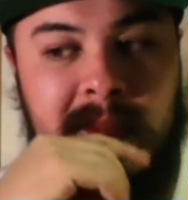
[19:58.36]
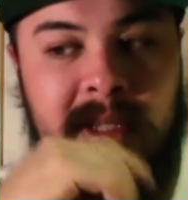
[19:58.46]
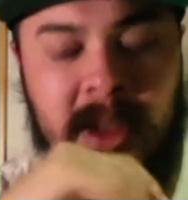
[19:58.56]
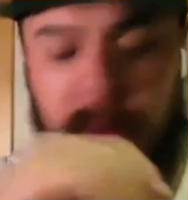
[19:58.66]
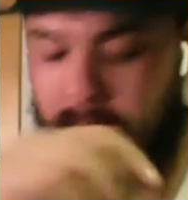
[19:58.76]

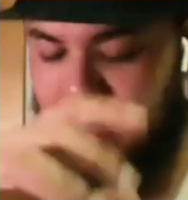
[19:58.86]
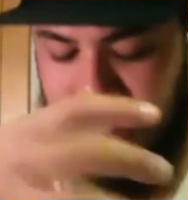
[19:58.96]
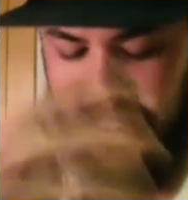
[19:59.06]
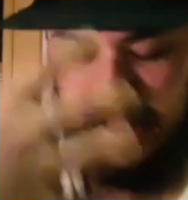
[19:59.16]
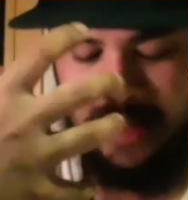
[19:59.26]
So
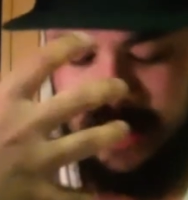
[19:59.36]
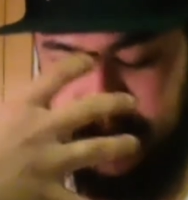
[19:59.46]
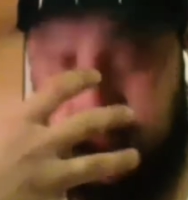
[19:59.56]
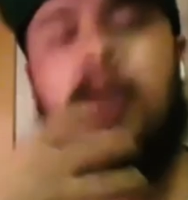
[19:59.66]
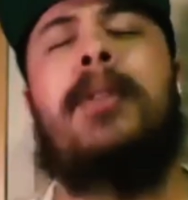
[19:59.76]
because I
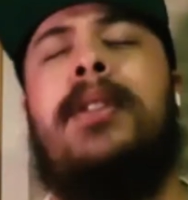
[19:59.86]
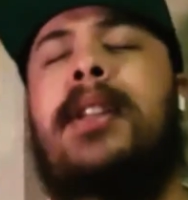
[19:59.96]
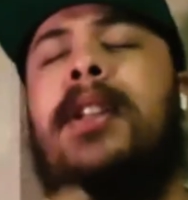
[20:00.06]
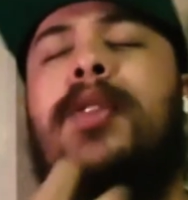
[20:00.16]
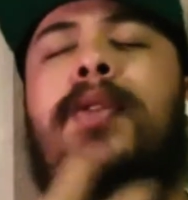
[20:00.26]
spoke with such